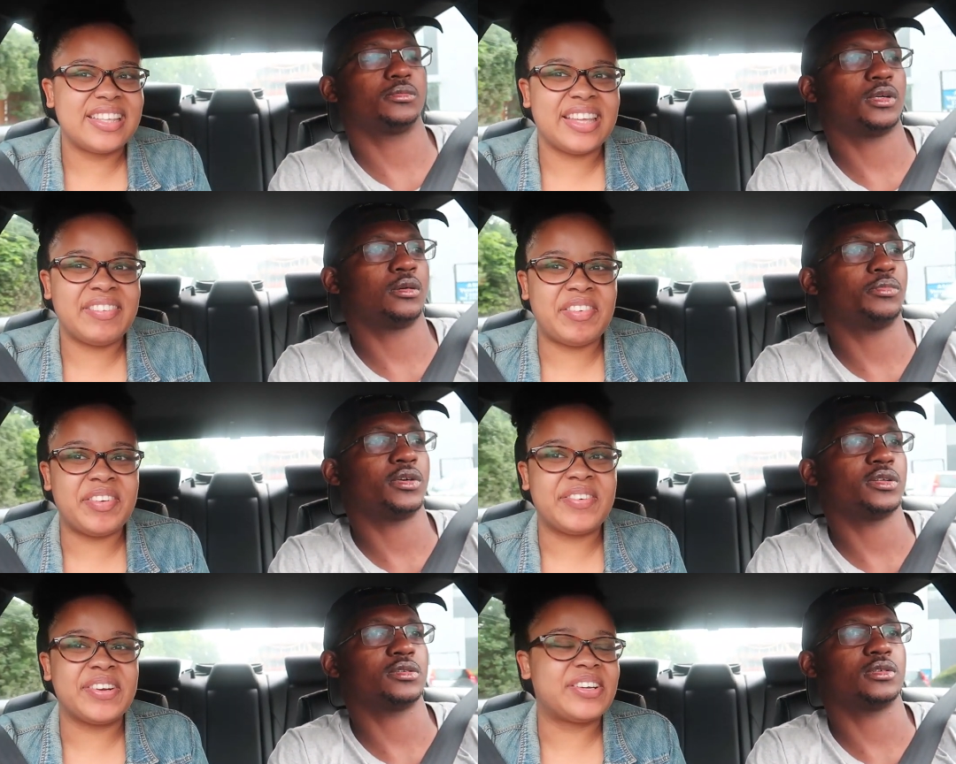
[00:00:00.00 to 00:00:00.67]
Speaker 1: I'm
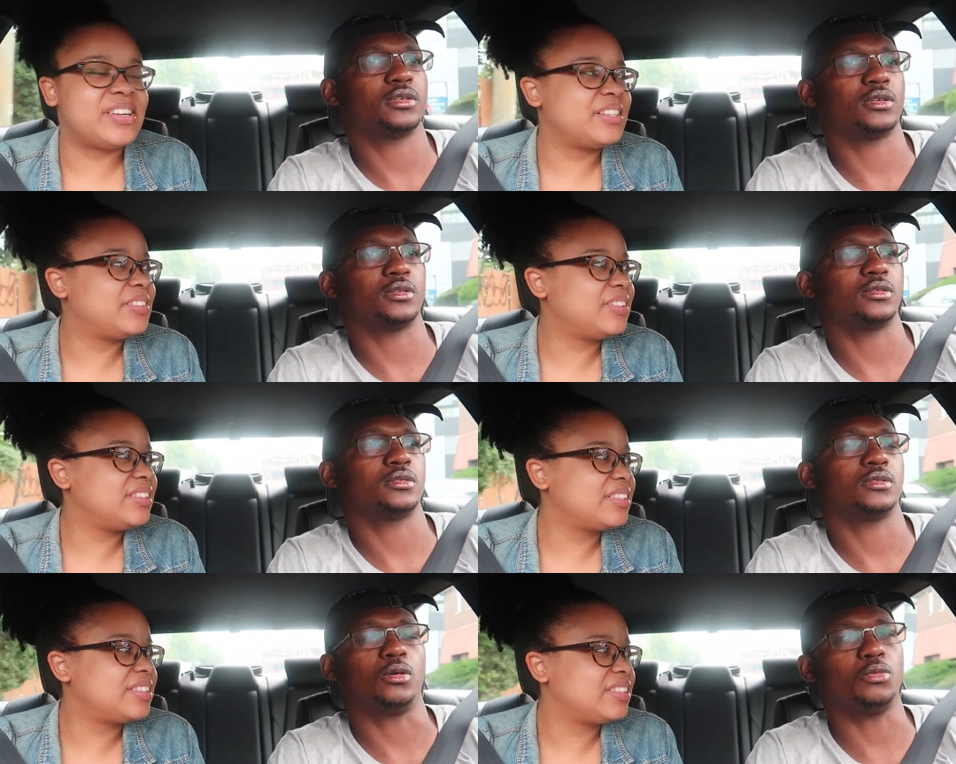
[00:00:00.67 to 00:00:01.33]
probably
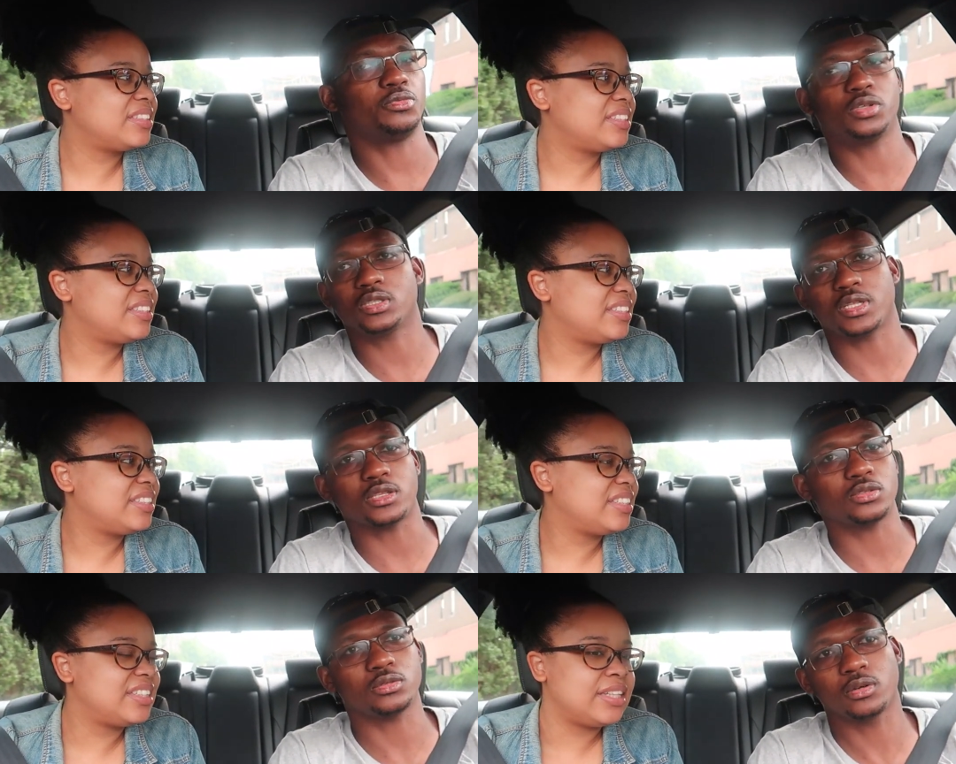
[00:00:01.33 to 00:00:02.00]
yeah. Hopefully it's
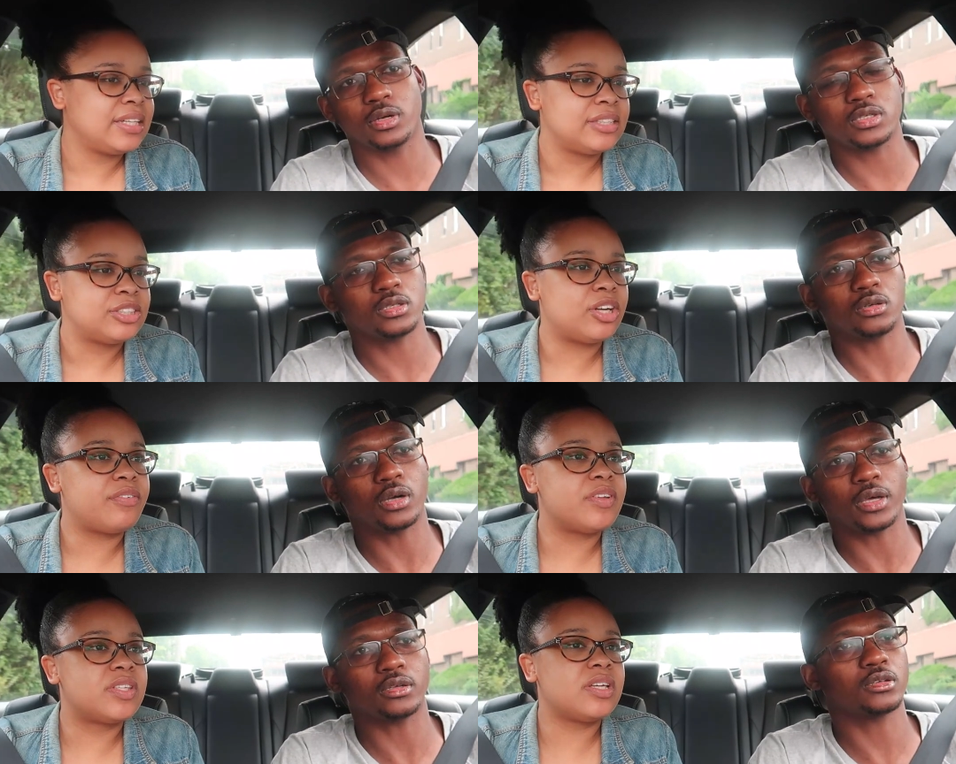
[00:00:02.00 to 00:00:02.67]
not too crazy
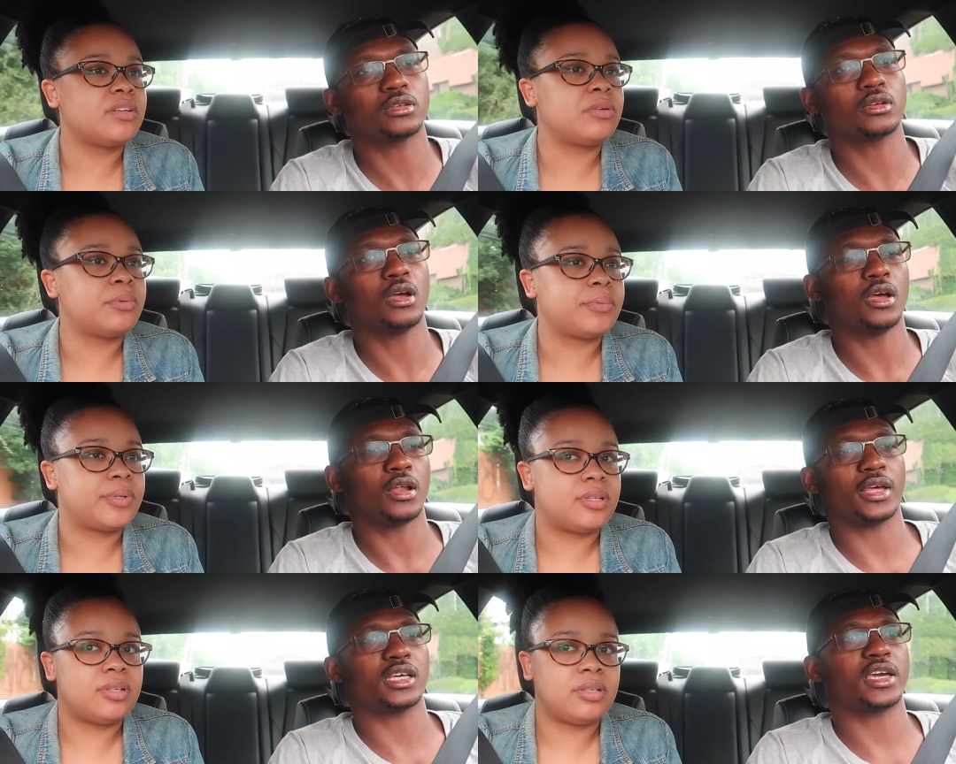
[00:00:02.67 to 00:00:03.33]
though. Like,
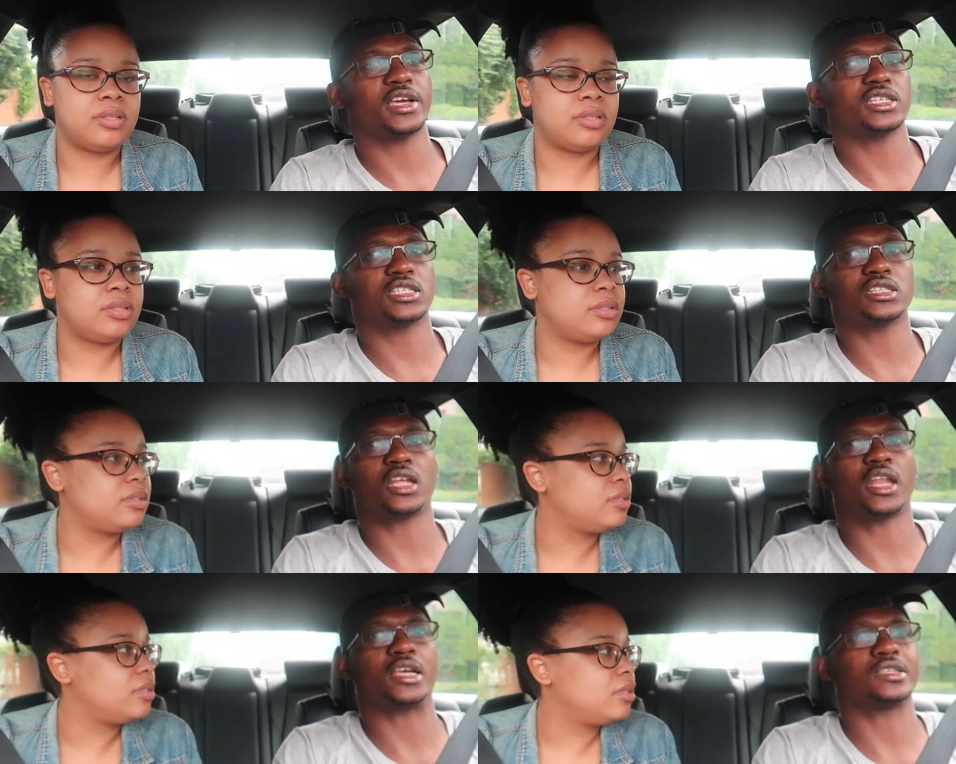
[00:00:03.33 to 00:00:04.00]
like cases
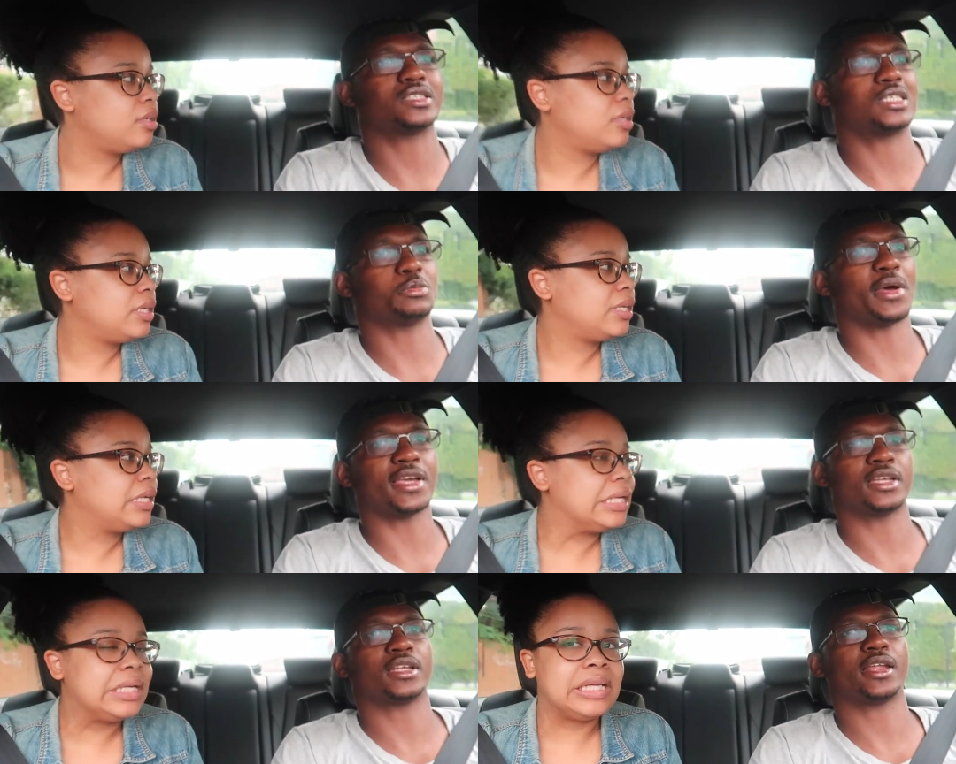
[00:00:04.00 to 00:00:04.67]
are like
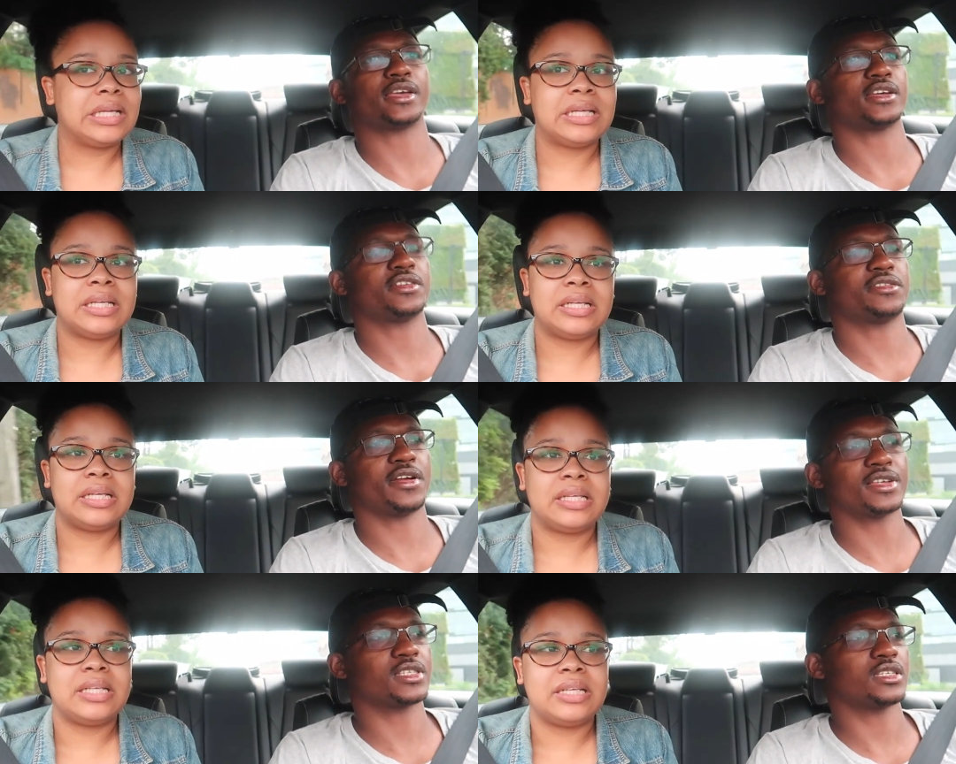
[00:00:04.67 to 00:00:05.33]
spiking like
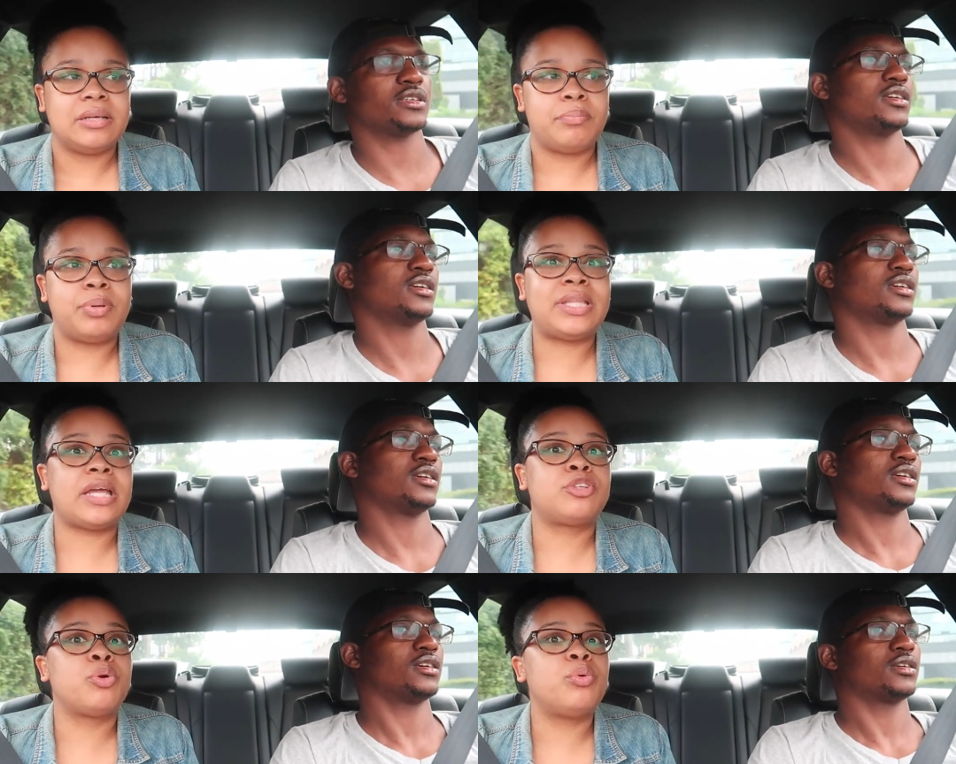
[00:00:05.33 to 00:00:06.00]
crazy. But
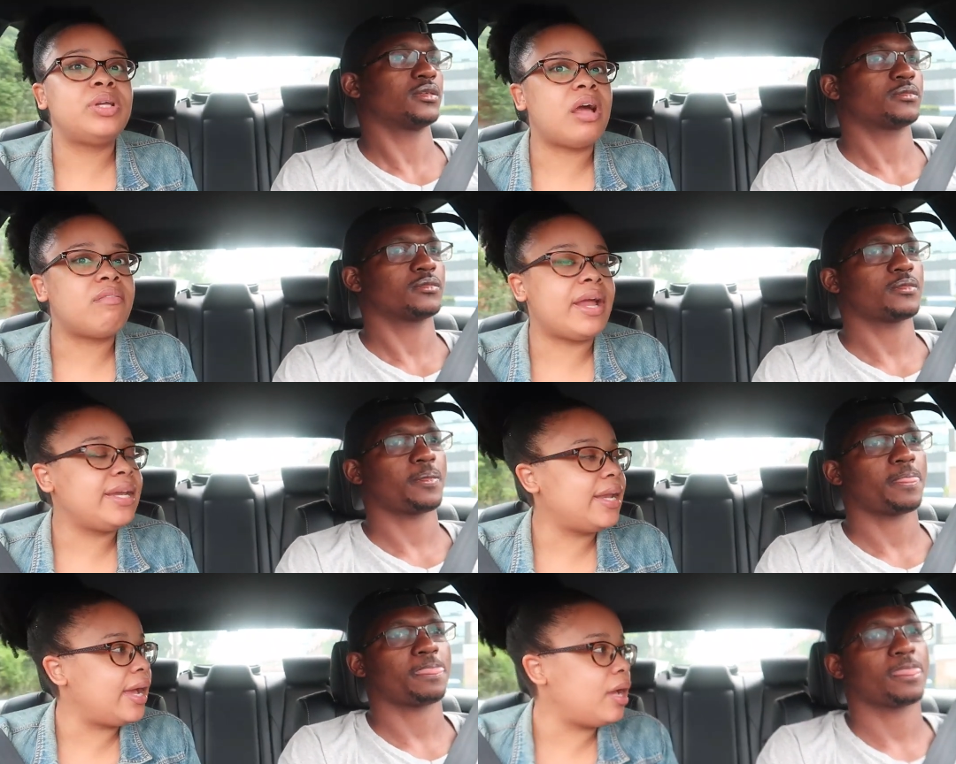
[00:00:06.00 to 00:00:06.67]
Speaker 2: they're doing that
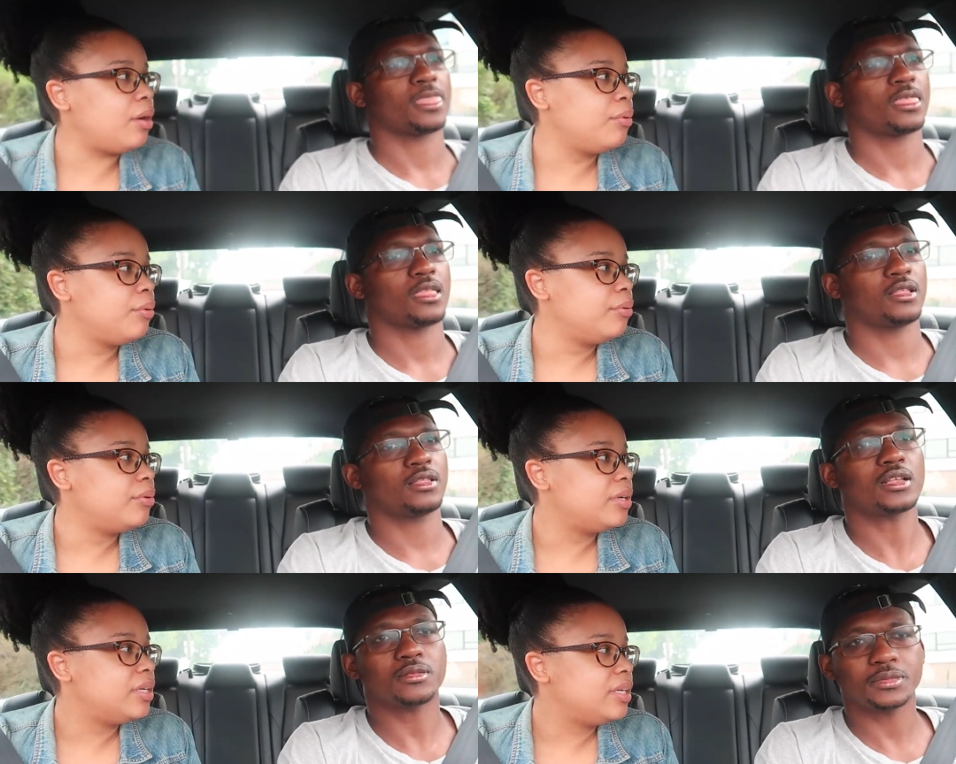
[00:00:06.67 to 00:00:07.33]
right now.
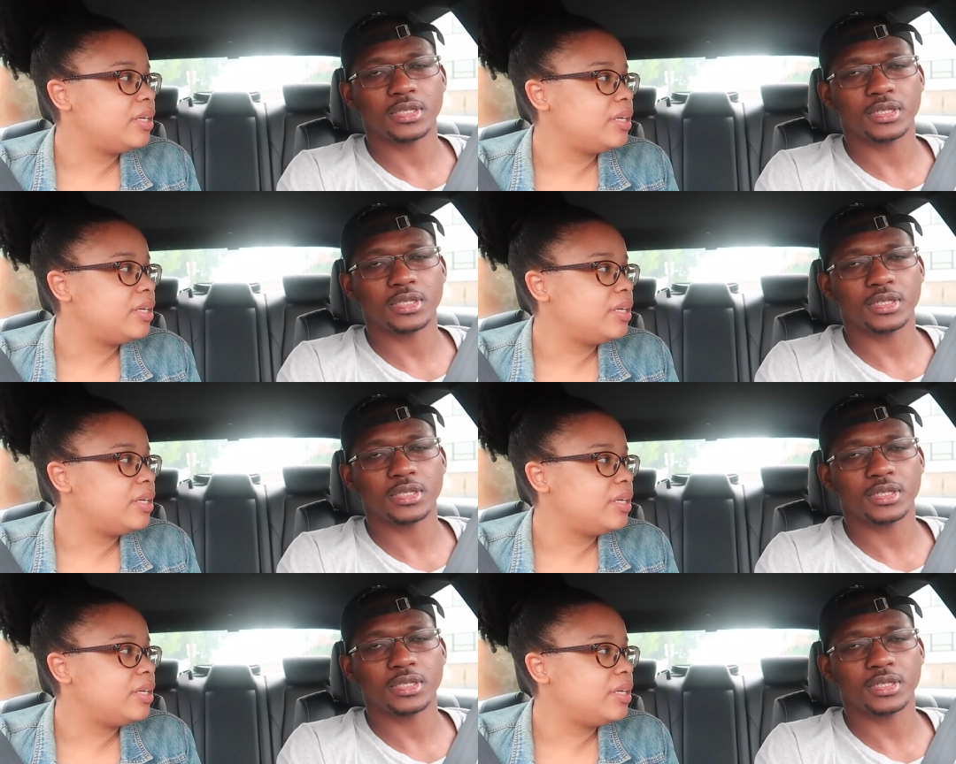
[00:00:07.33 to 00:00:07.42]
Speaker 1: That's